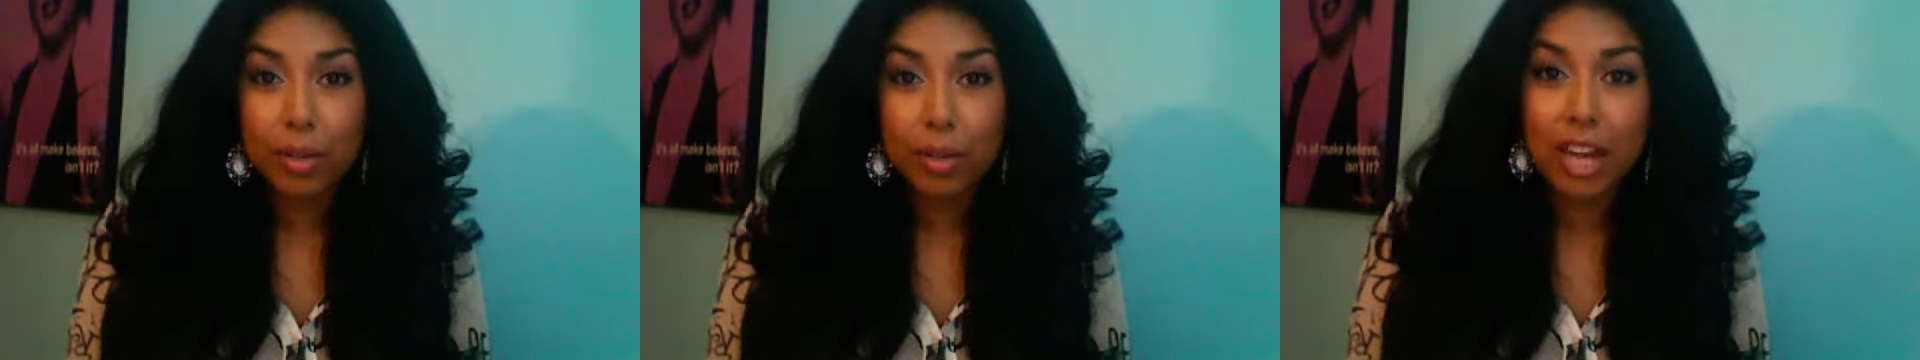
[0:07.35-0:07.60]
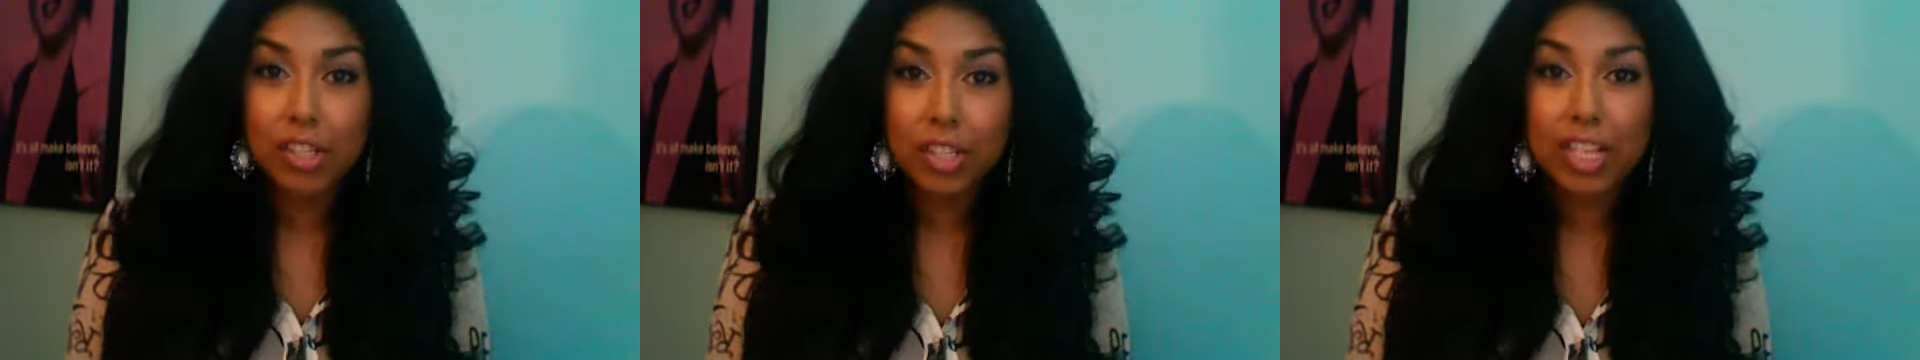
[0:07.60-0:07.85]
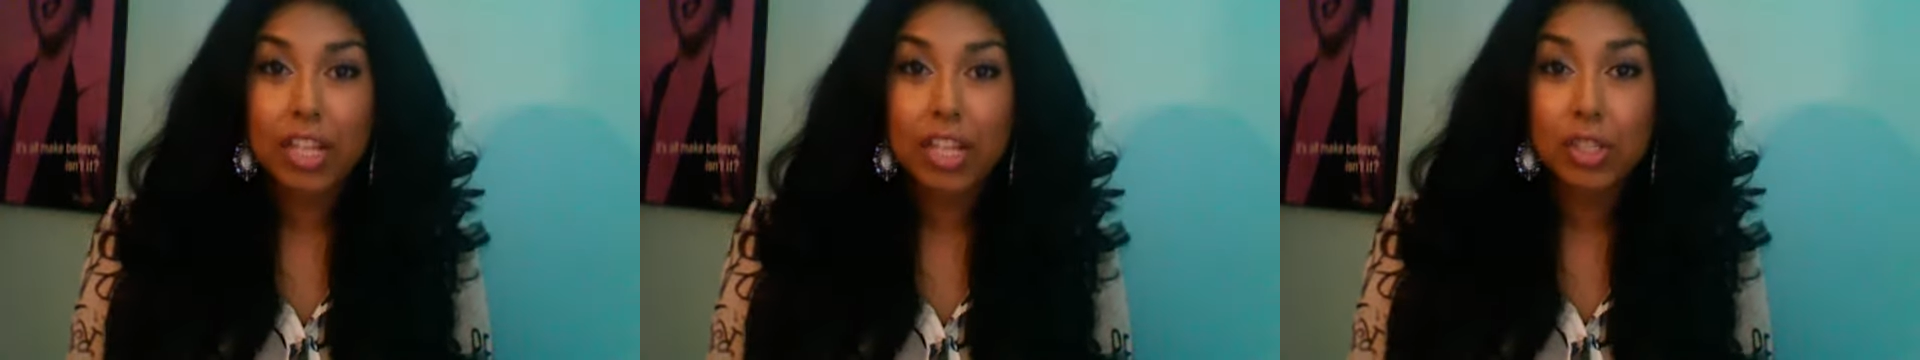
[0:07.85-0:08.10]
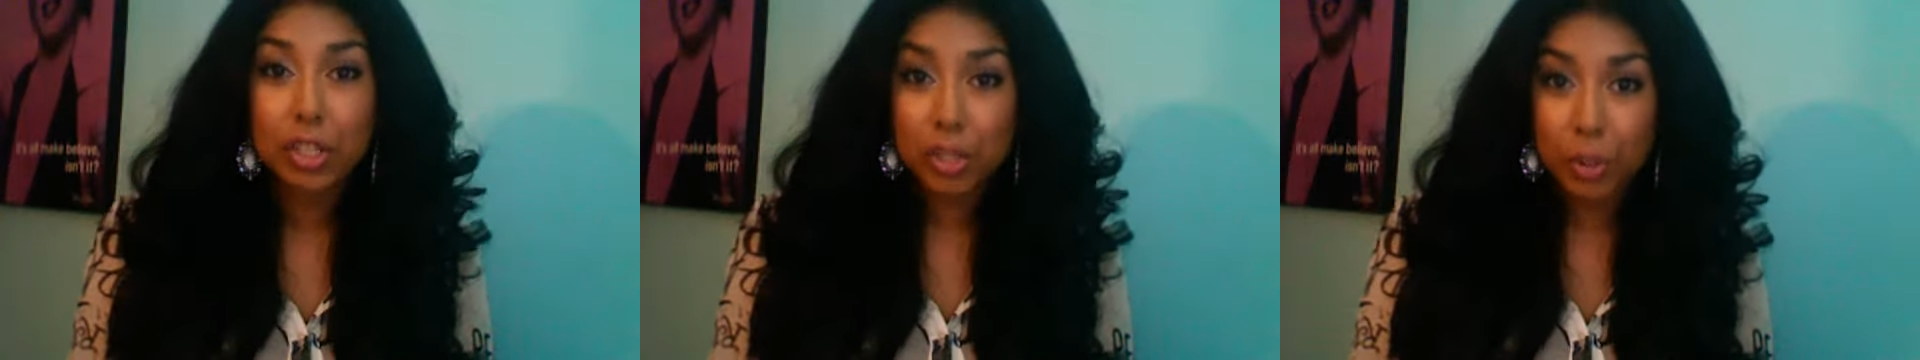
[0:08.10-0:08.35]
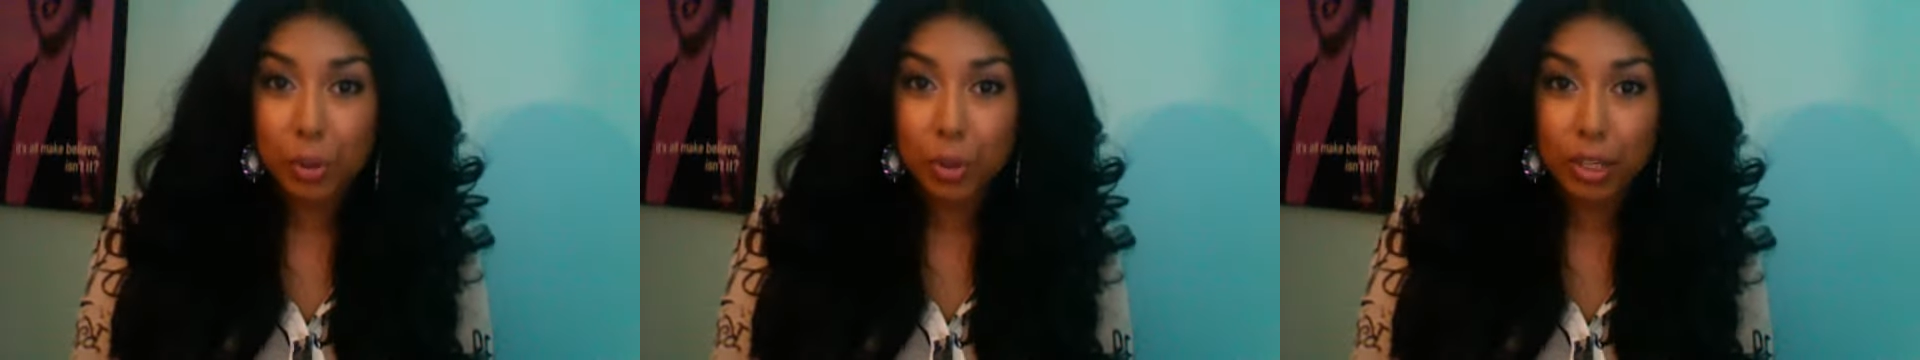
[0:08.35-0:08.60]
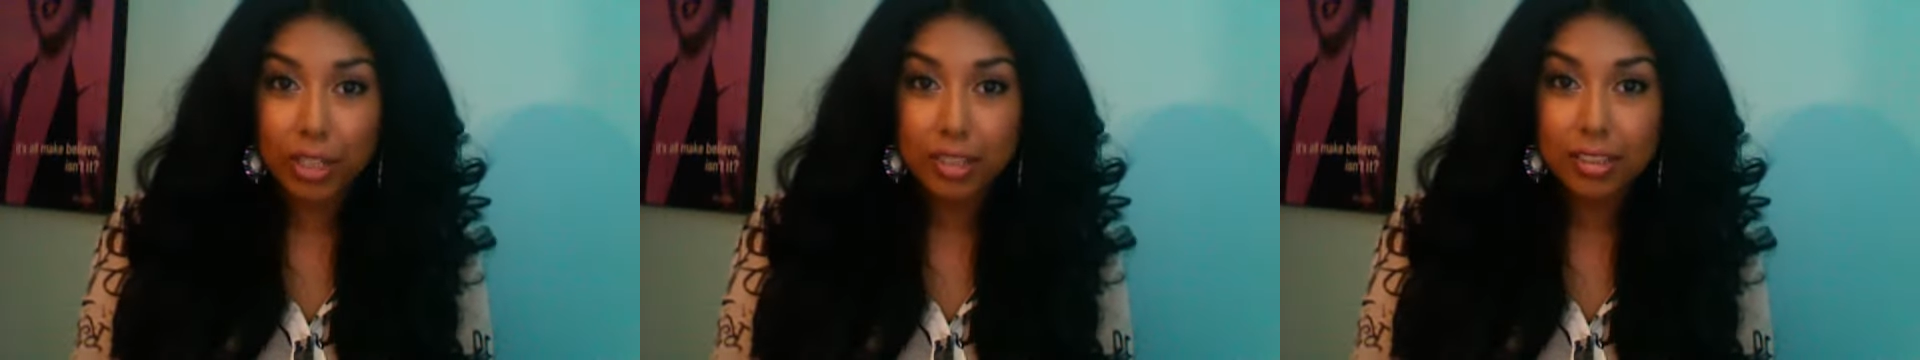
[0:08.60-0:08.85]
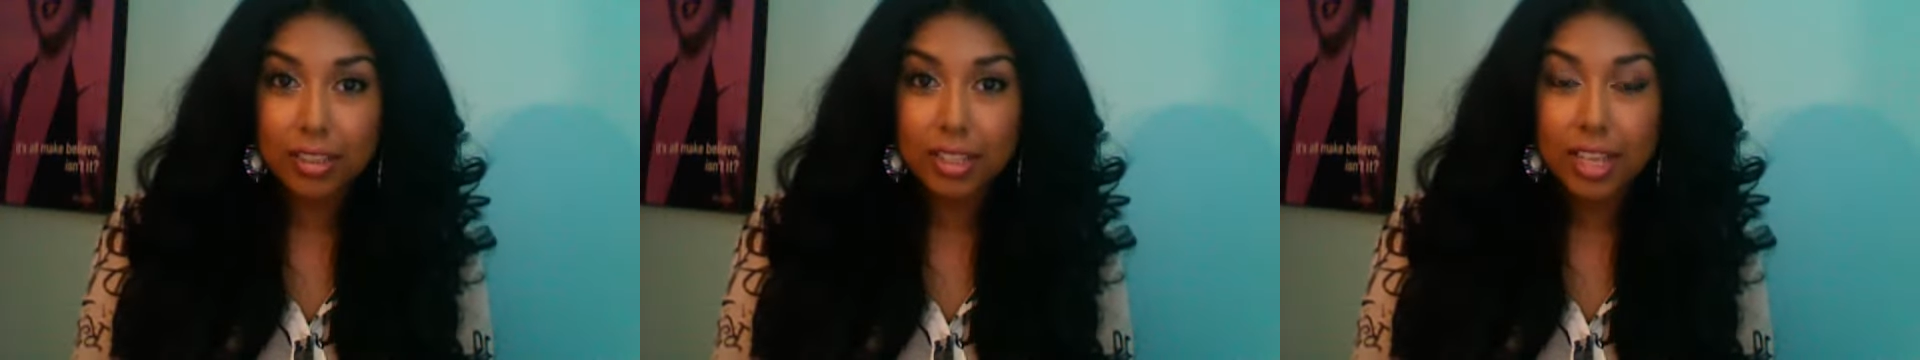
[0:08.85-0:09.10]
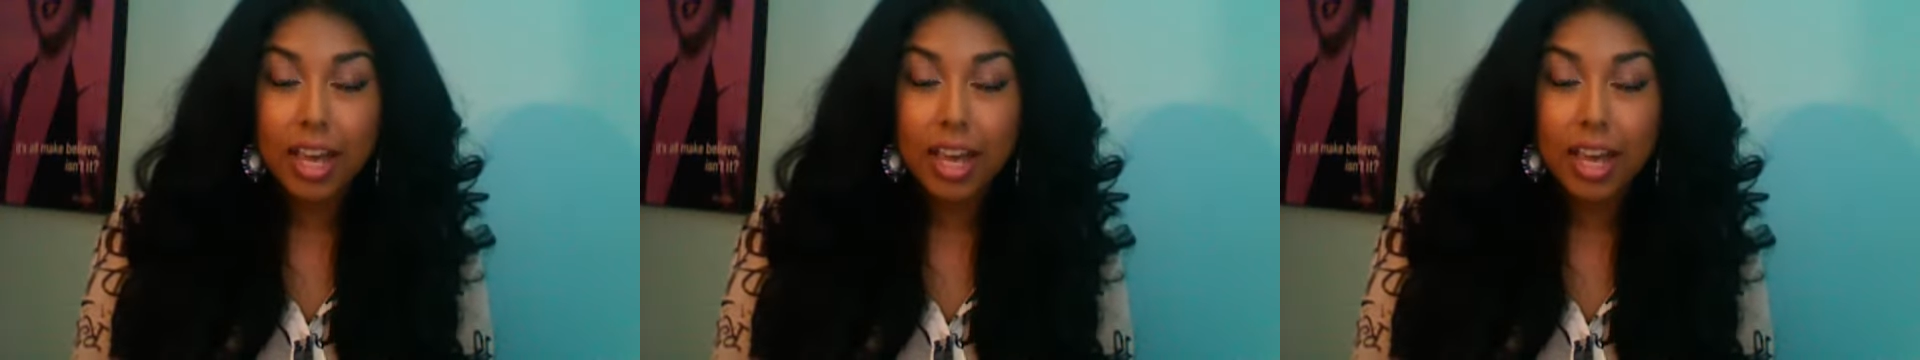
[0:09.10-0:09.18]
it's actually a tutorial.